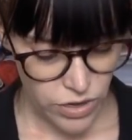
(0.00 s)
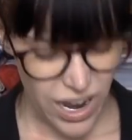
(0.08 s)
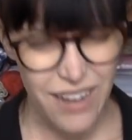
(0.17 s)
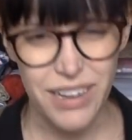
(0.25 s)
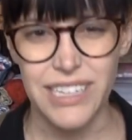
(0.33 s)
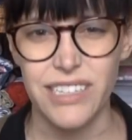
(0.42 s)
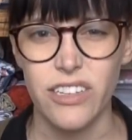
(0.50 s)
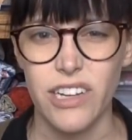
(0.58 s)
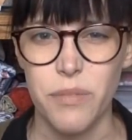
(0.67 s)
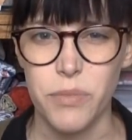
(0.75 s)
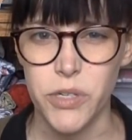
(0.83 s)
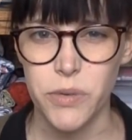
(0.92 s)
I need to look
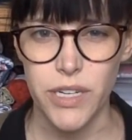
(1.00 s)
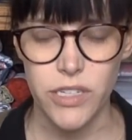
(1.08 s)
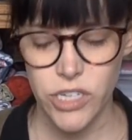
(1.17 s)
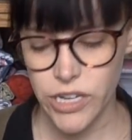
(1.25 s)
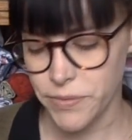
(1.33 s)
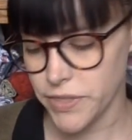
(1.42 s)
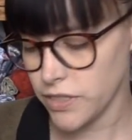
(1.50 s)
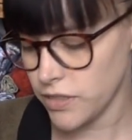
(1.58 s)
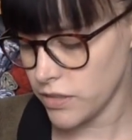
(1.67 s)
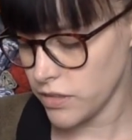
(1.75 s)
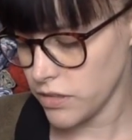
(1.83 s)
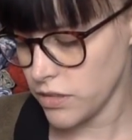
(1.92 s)
up which one she
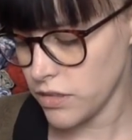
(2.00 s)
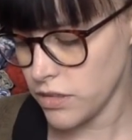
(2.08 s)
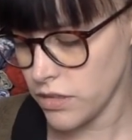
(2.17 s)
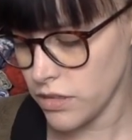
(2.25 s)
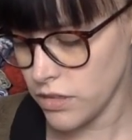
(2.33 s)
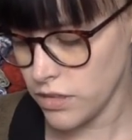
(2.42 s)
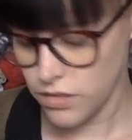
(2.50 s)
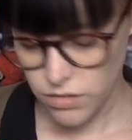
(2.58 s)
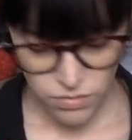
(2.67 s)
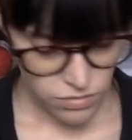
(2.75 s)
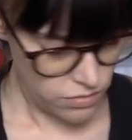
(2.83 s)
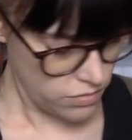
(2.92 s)
was
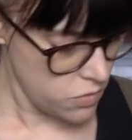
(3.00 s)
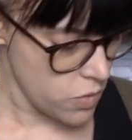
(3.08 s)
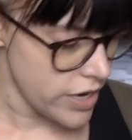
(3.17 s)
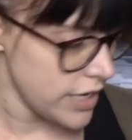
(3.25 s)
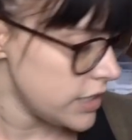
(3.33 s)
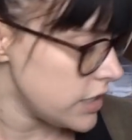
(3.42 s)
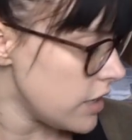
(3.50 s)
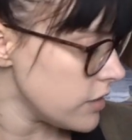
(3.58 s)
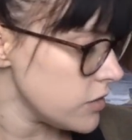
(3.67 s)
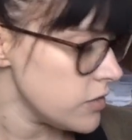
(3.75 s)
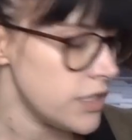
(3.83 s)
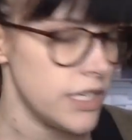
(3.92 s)
wanting to
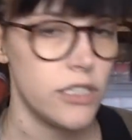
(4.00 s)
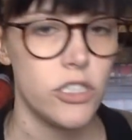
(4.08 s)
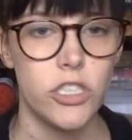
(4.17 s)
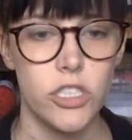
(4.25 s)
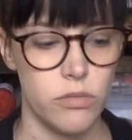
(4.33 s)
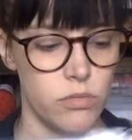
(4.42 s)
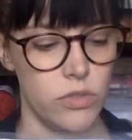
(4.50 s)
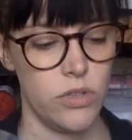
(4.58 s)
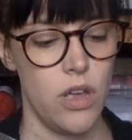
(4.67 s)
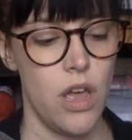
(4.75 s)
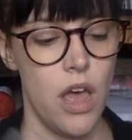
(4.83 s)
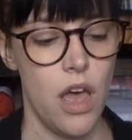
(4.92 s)
also stitch.
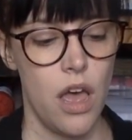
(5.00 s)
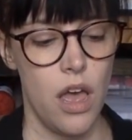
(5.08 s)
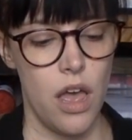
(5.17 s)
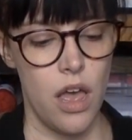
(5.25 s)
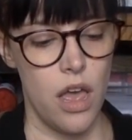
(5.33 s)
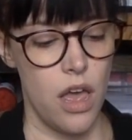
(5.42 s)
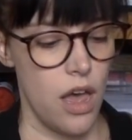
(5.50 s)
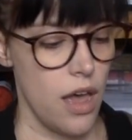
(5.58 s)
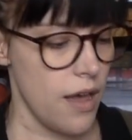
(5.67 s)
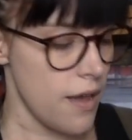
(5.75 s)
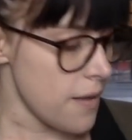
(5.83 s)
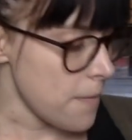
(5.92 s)

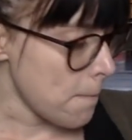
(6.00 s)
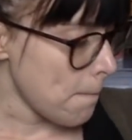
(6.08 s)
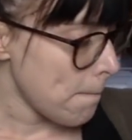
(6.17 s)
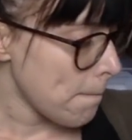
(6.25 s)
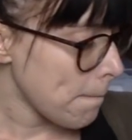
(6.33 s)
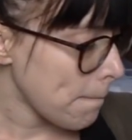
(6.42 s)
So